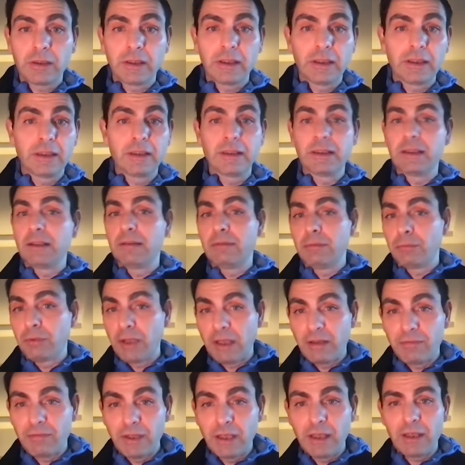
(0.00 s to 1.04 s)
and we
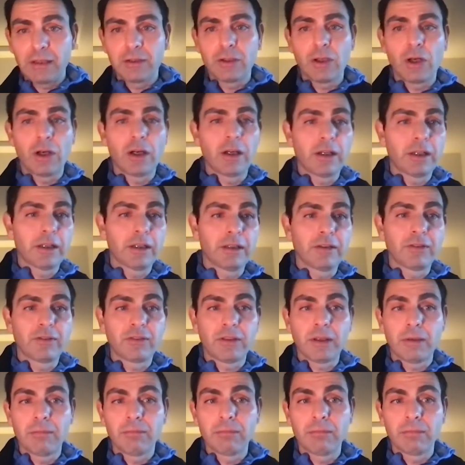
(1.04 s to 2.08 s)
have Datadog and
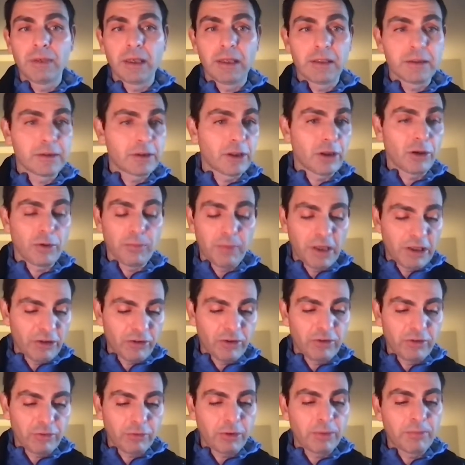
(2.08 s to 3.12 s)
some other
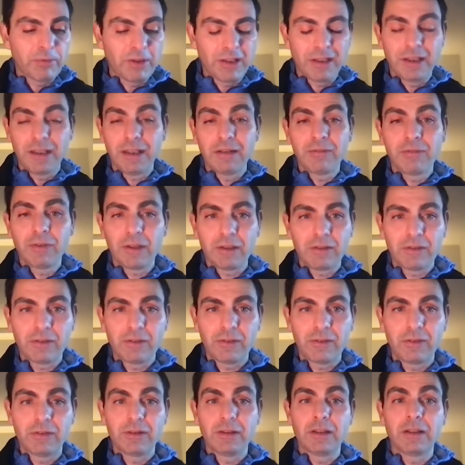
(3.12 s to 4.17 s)
automation scripts that give
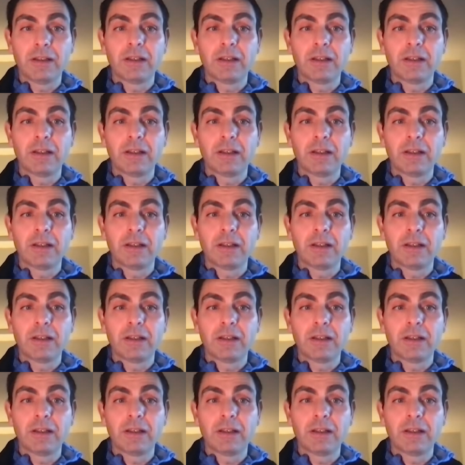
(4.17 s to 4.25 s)
us